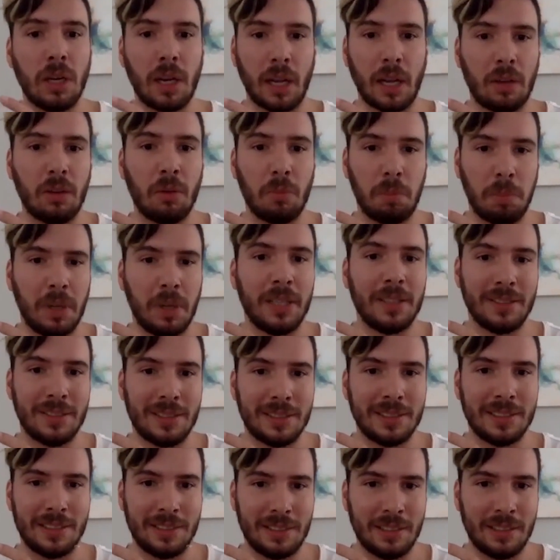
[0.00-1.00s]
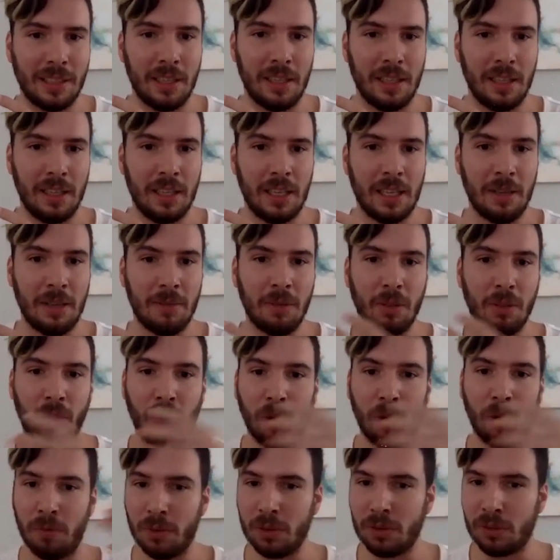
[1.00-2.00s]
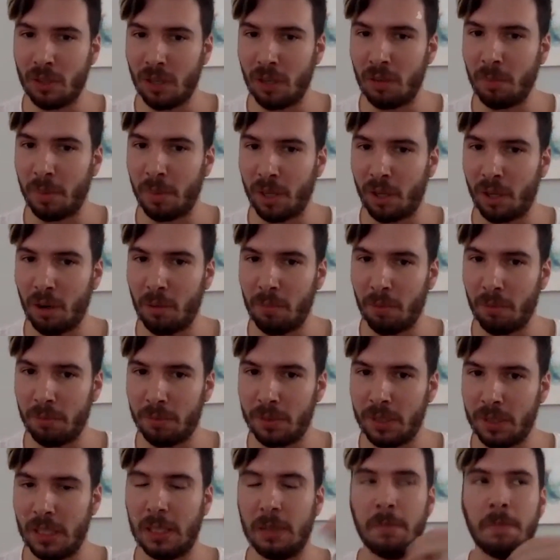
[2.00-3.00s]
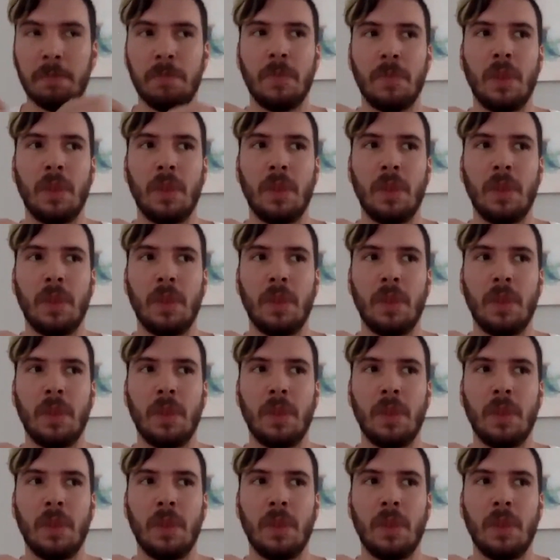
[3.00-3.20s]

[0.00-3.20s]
I could place this, even though if it's not my cup of tea.